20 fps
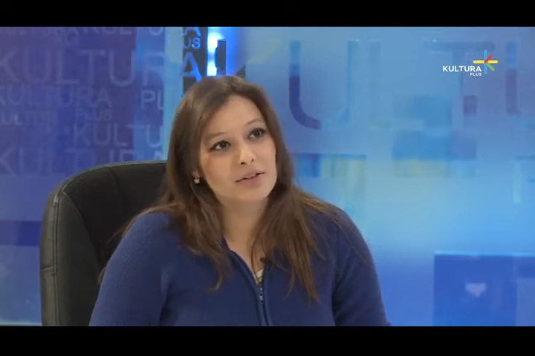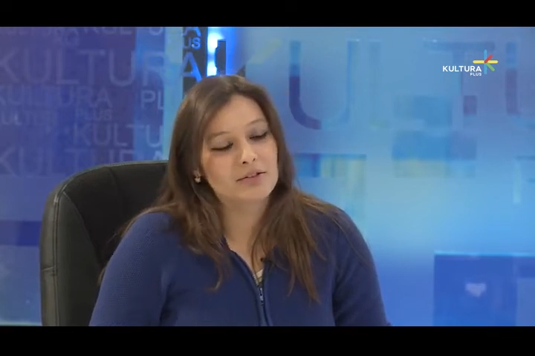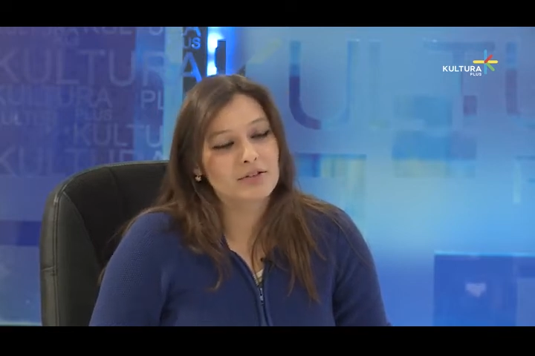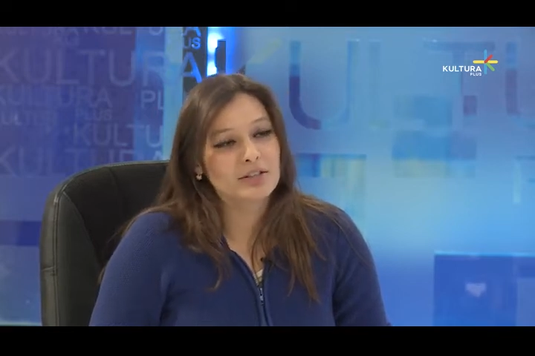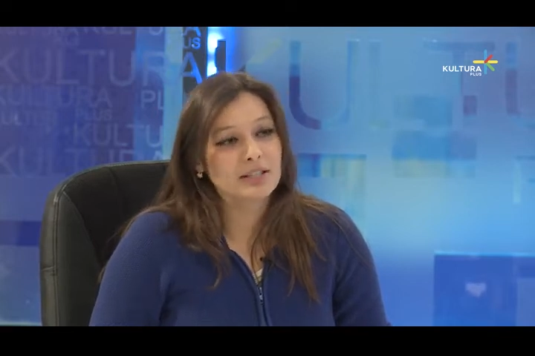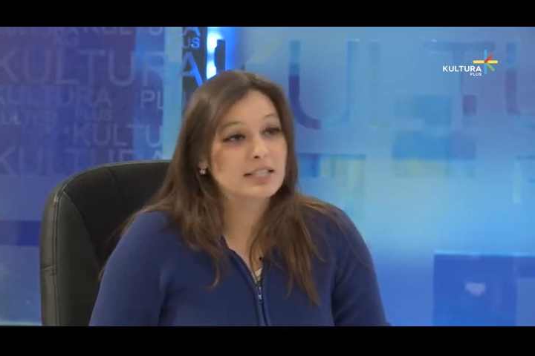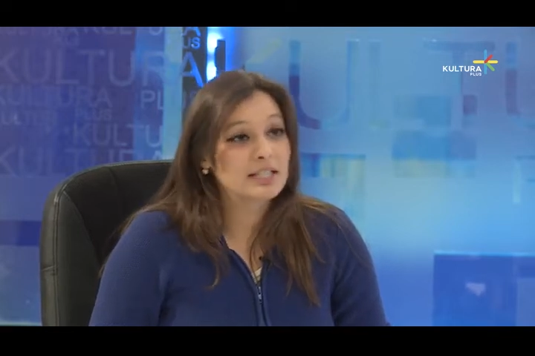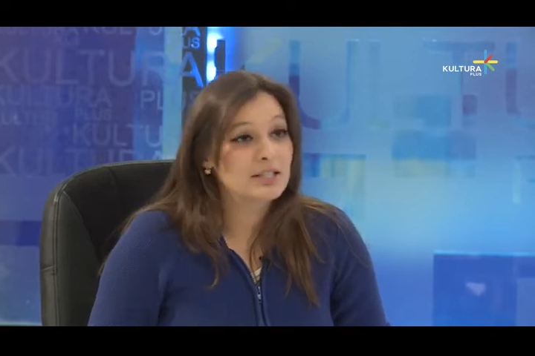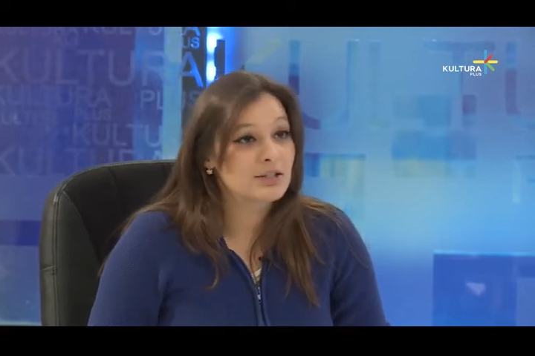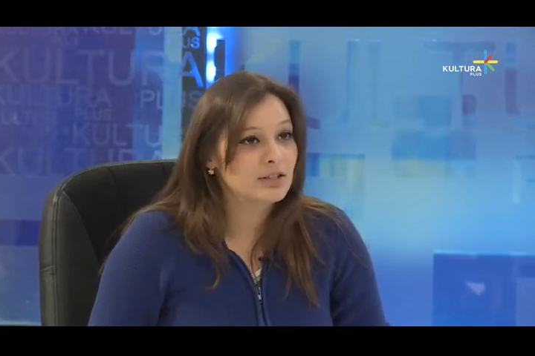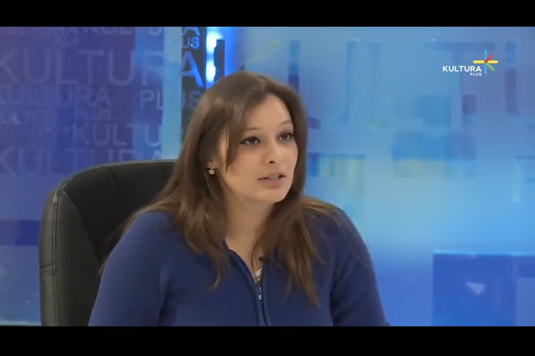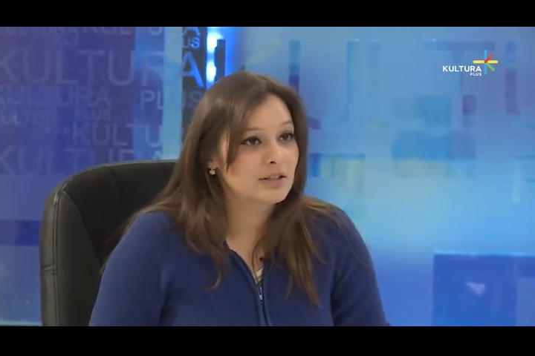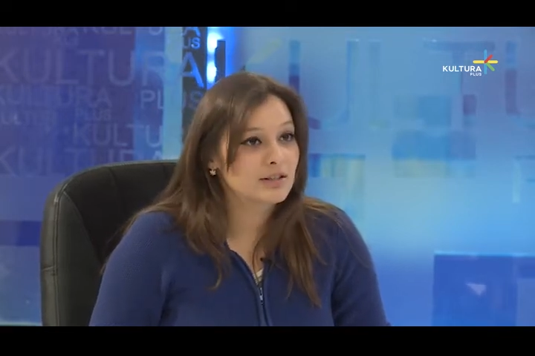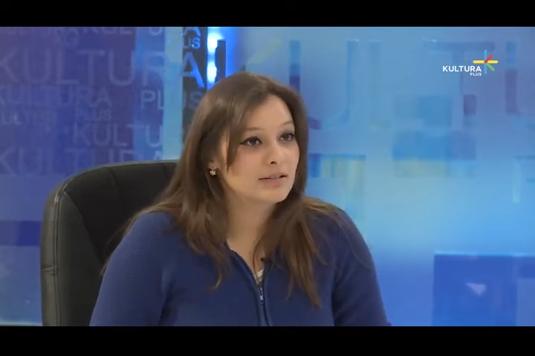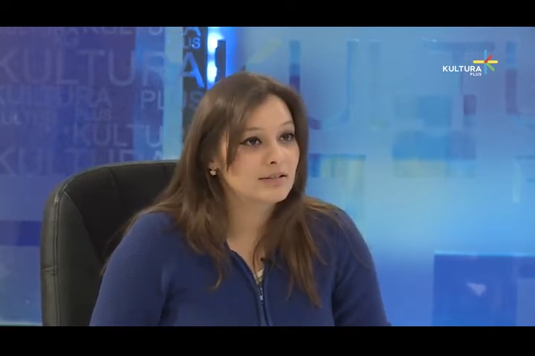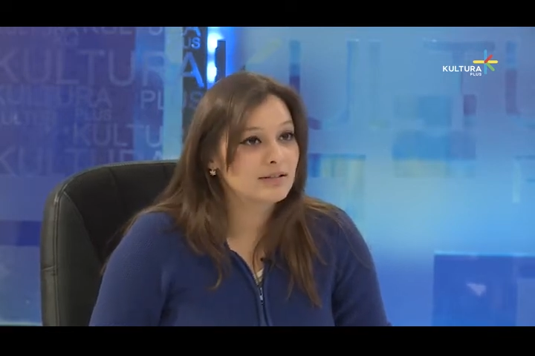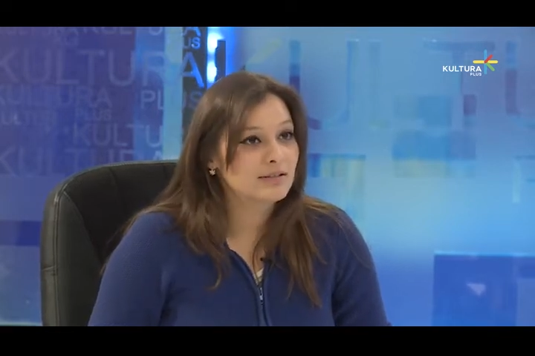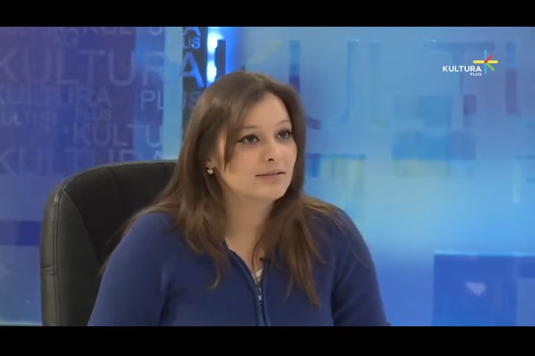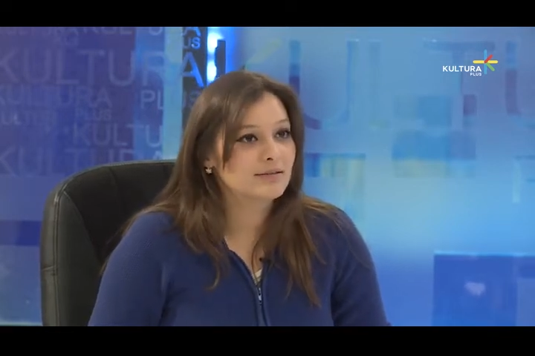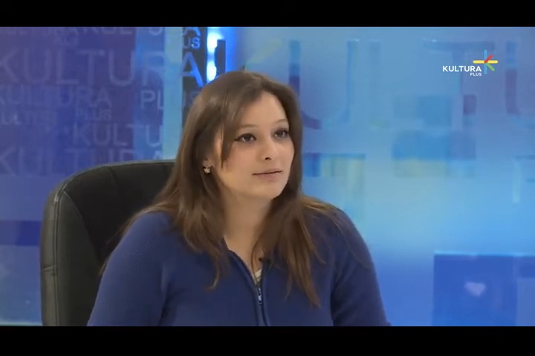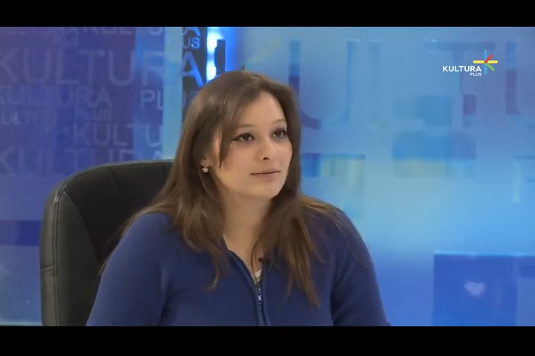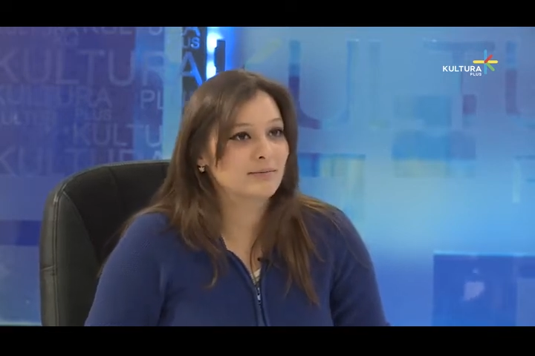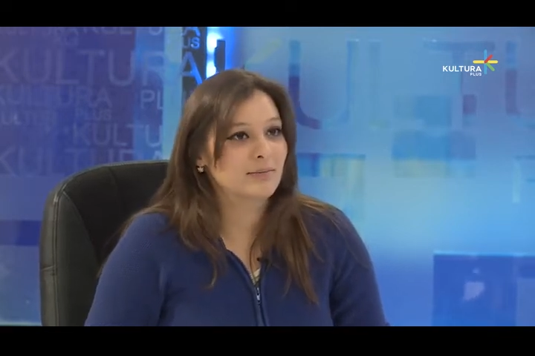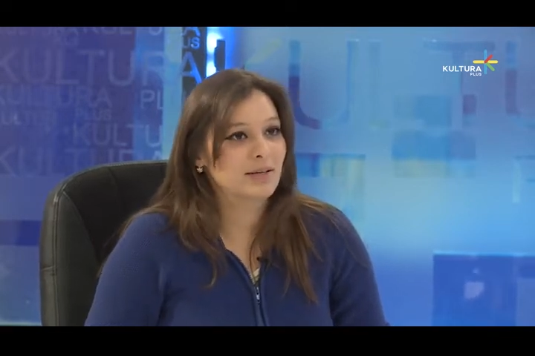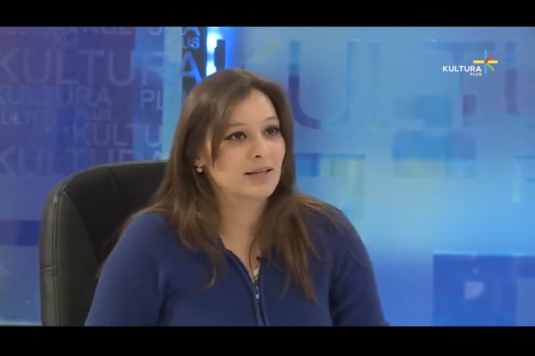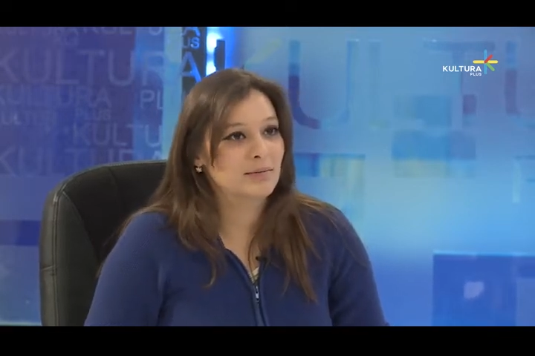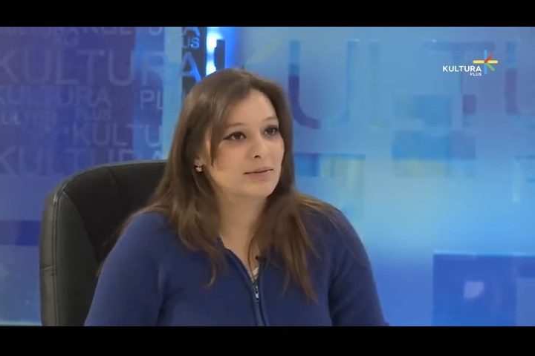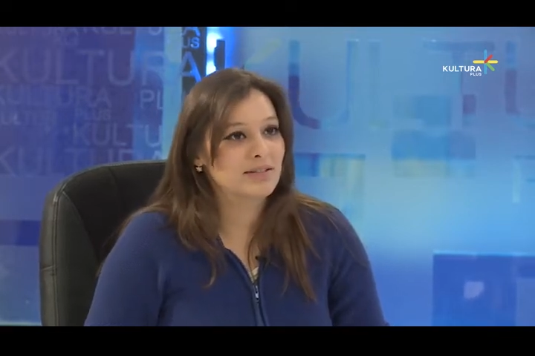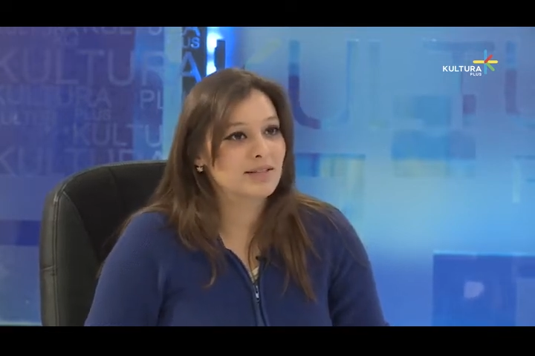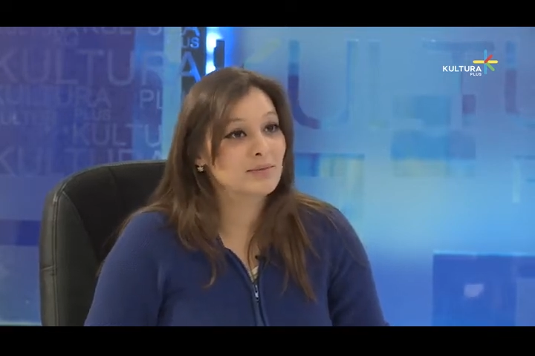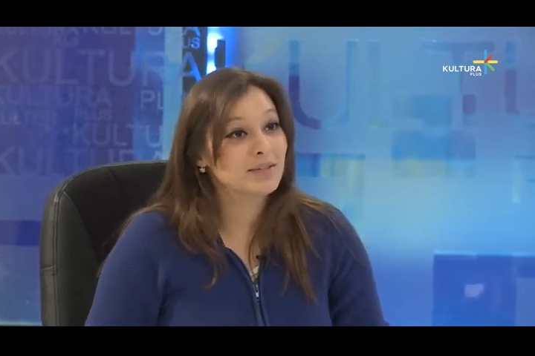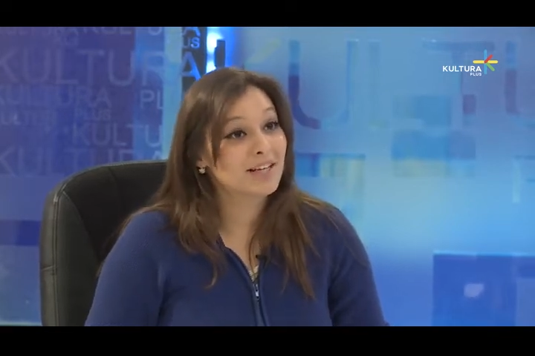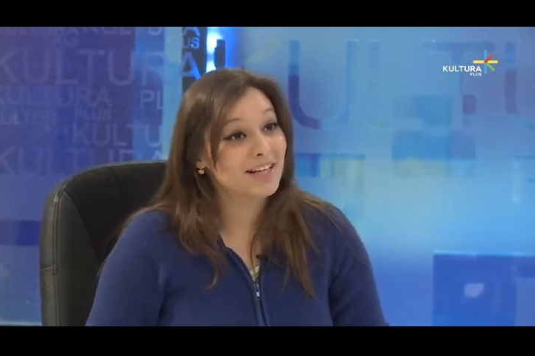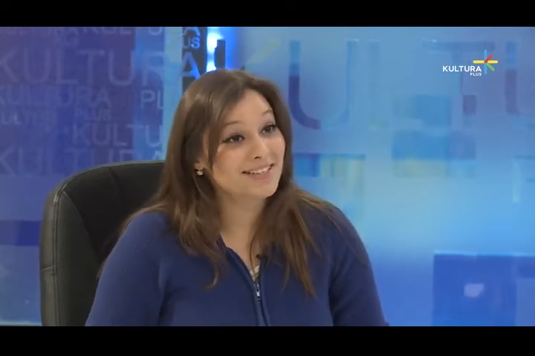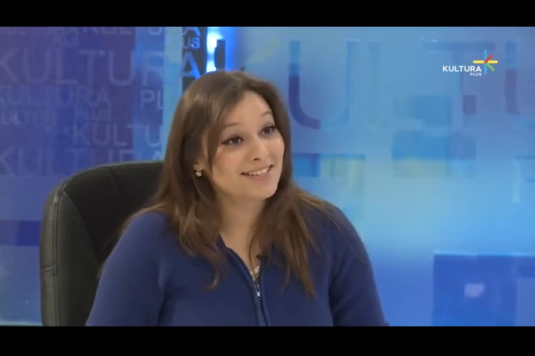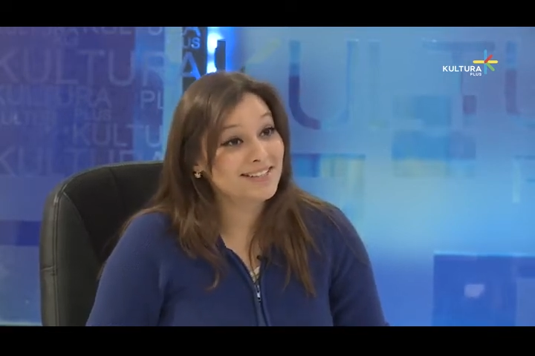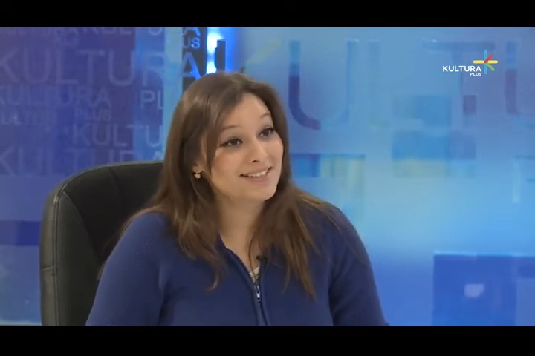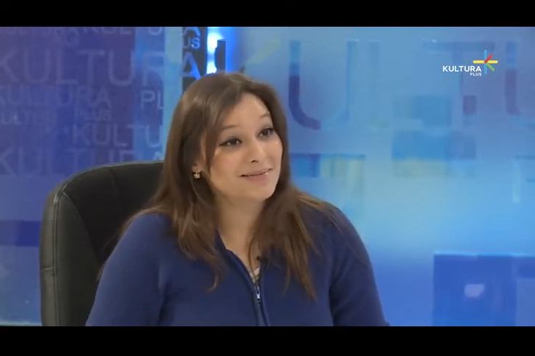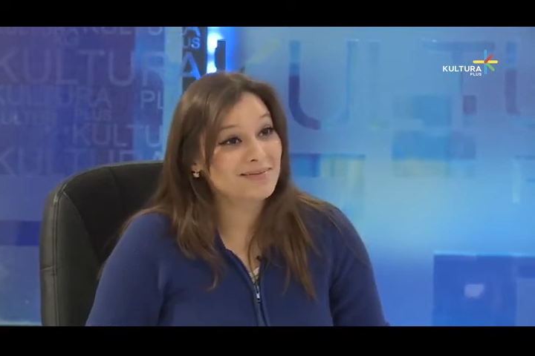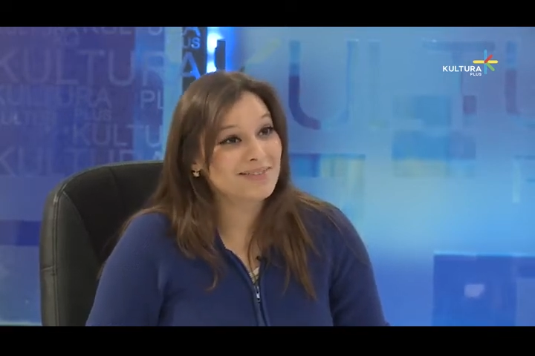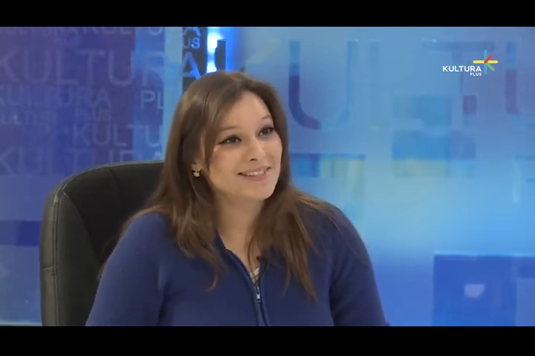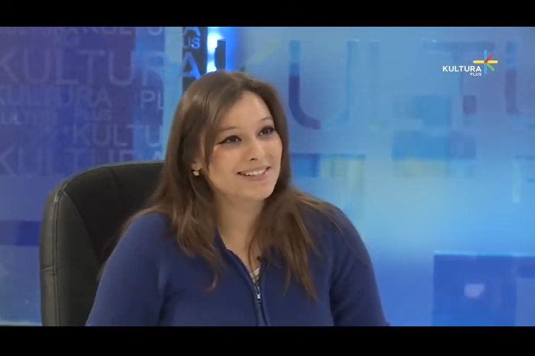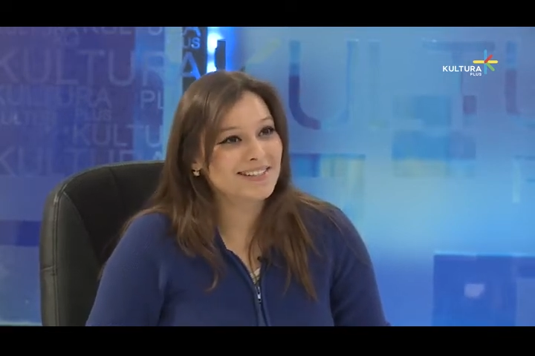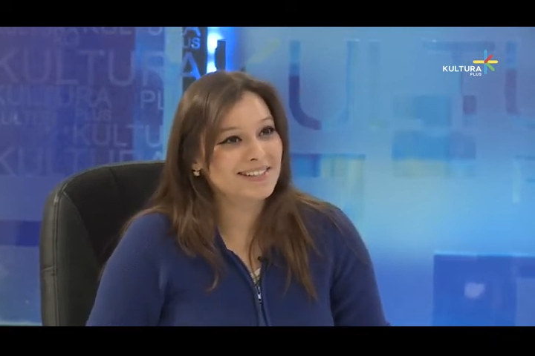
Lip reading: religion, maybe some customs?